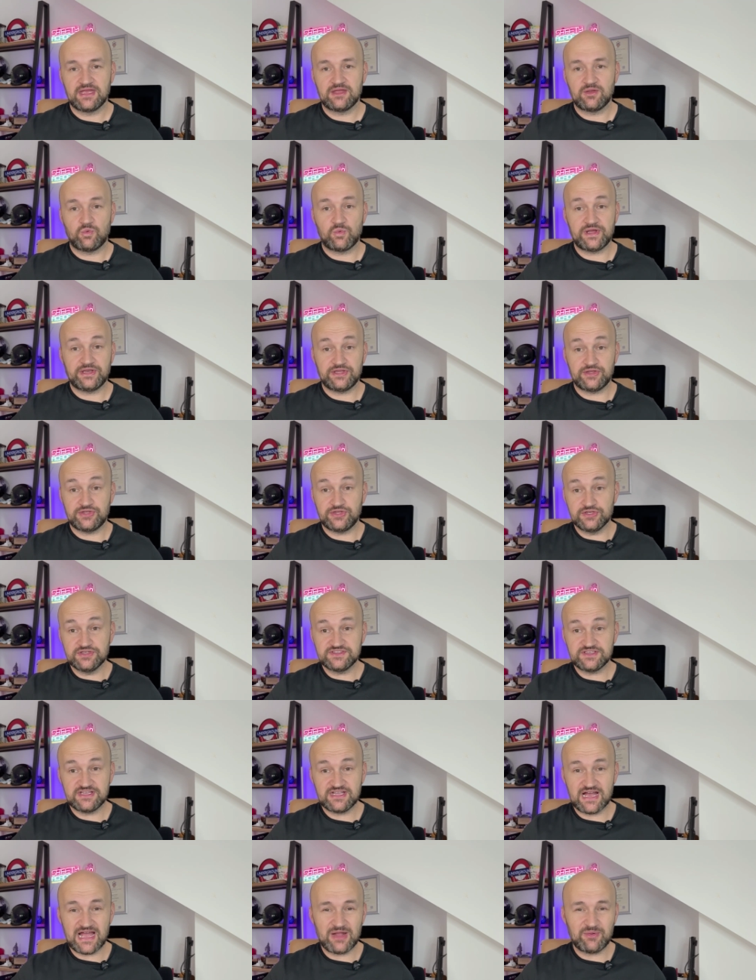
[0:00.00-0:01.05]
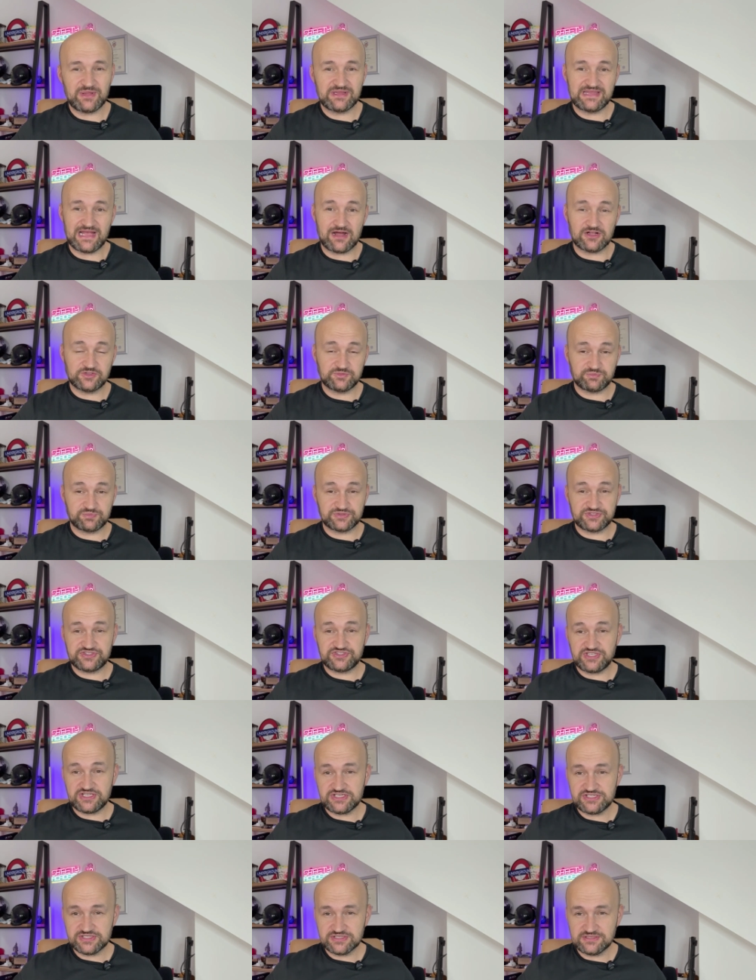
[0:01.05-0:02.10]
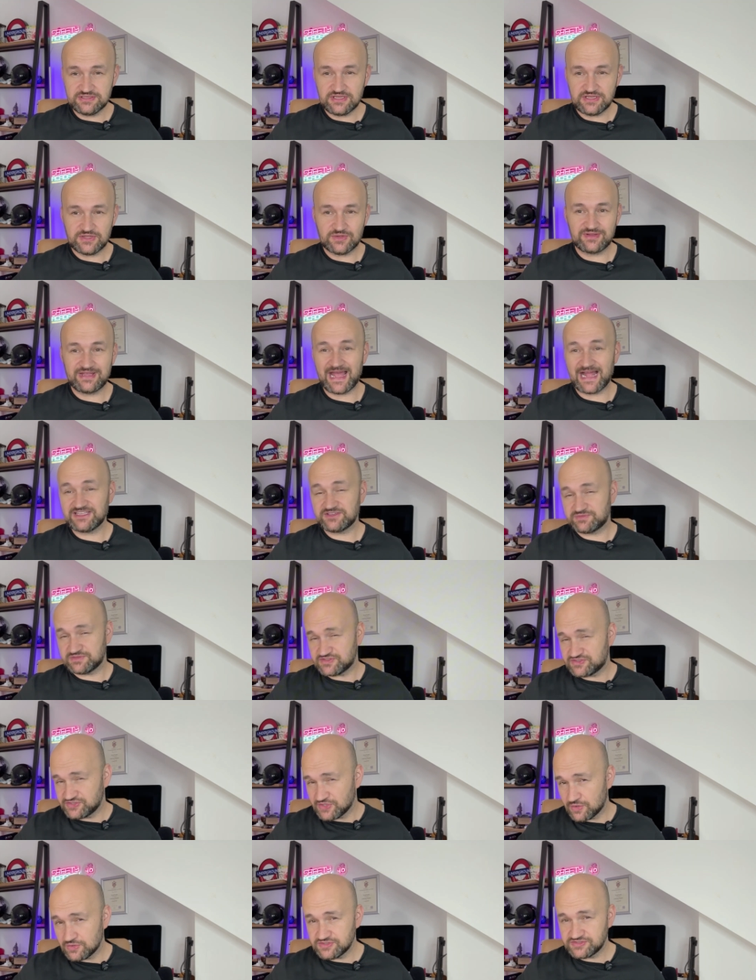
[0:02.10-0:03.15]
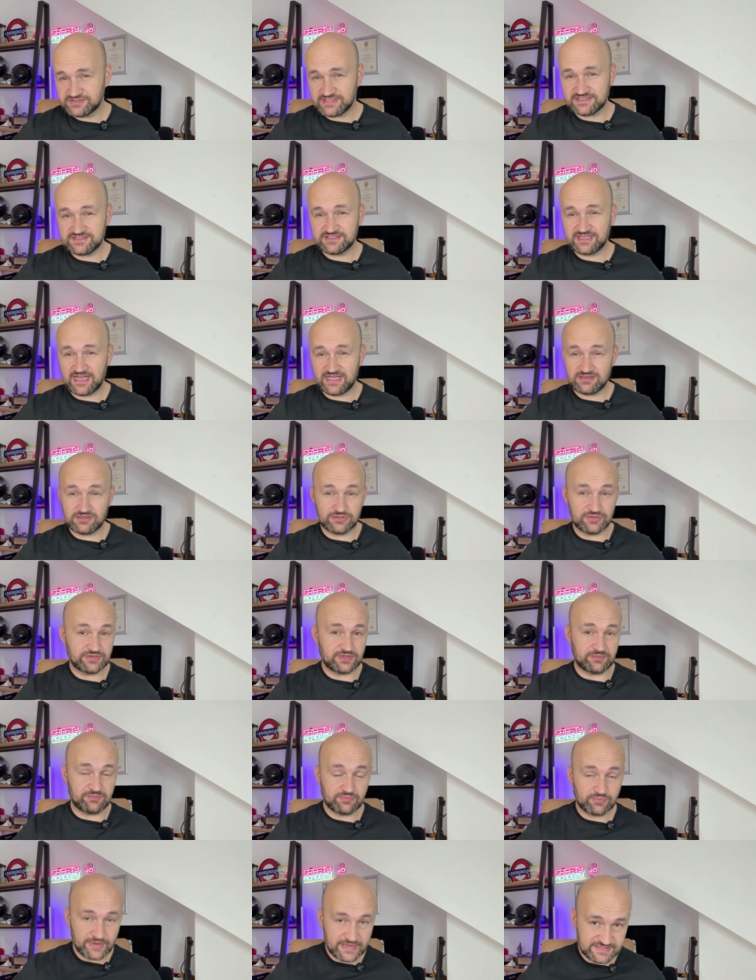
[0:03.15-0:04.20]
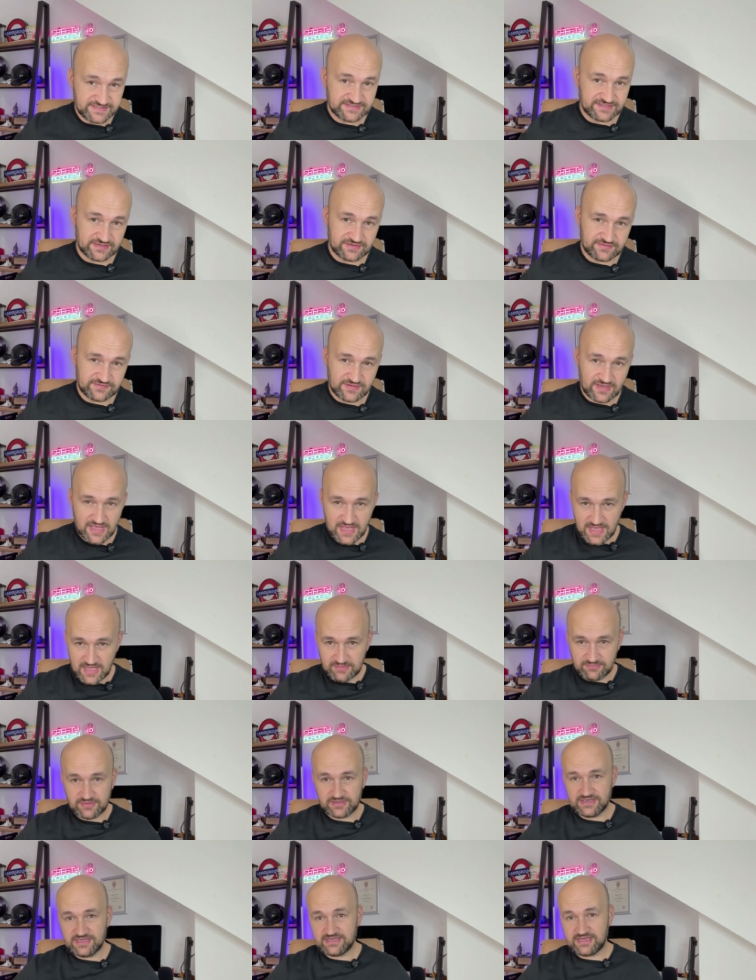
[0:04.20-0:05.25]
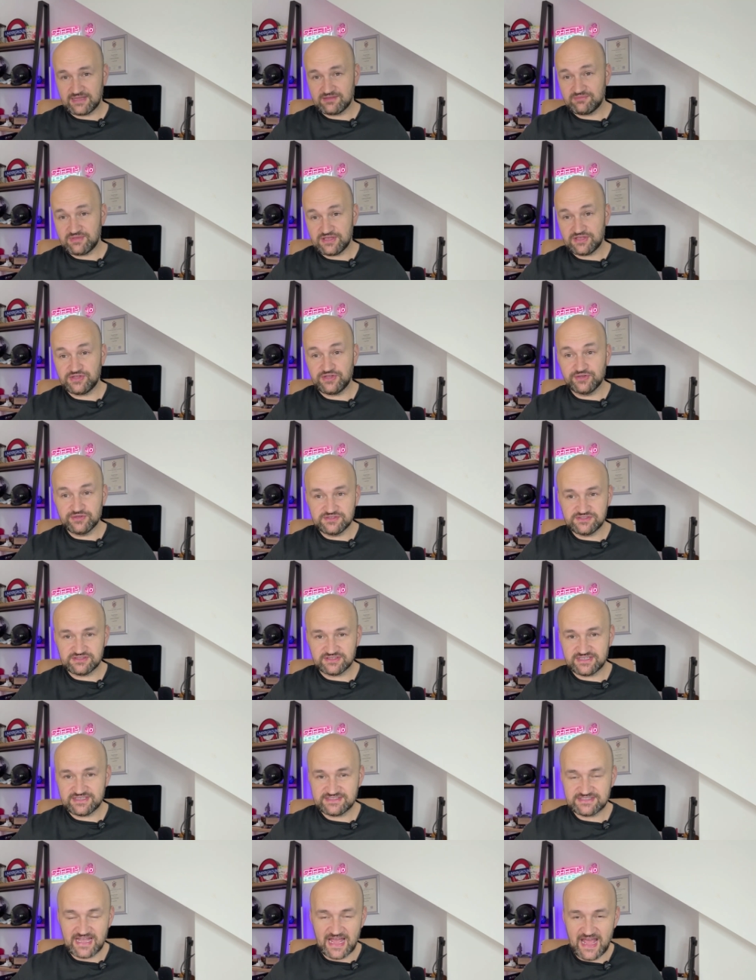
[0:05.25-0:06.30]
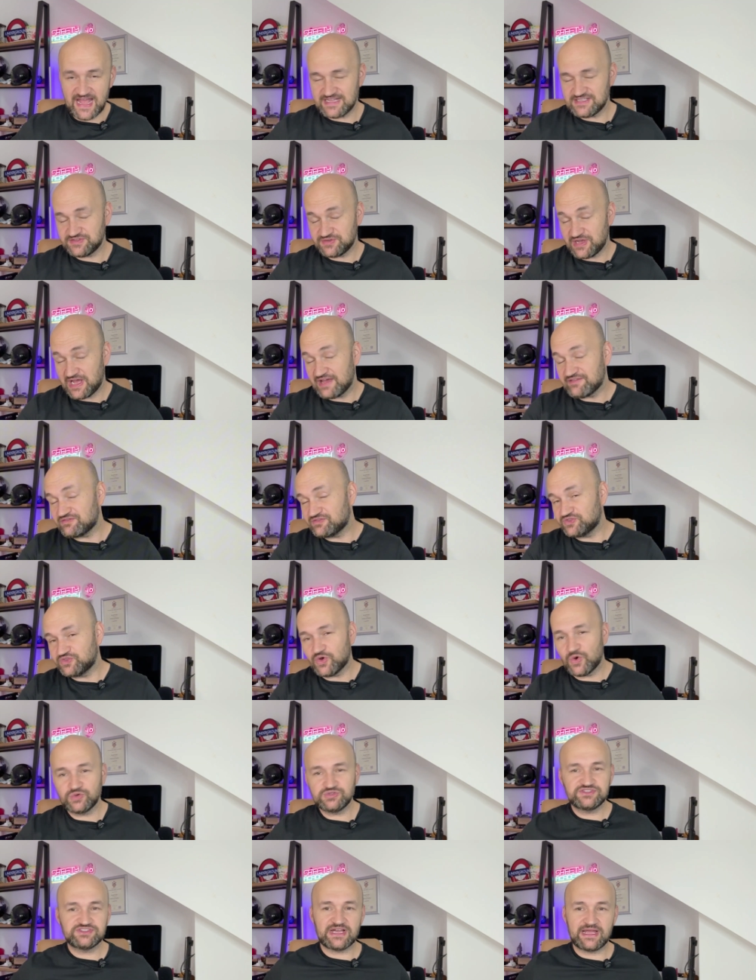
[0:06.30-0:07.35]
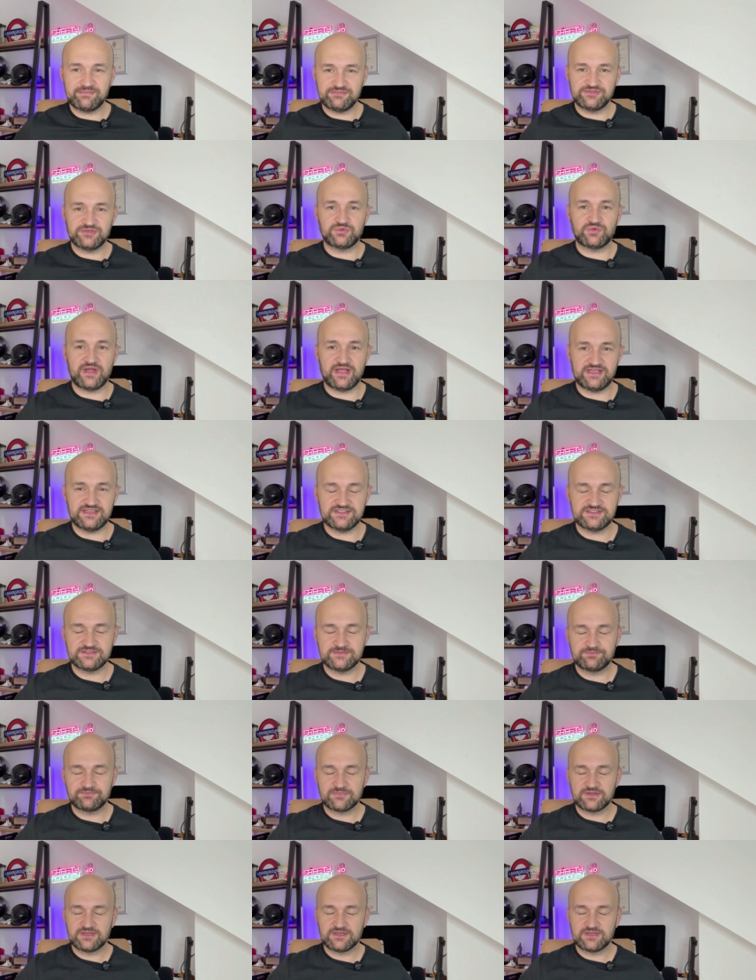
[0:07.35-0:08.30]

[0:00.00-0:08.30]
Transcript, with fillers: When you use AI without precision, you get results that can look impressive, but it can be useless and you have no time to waste.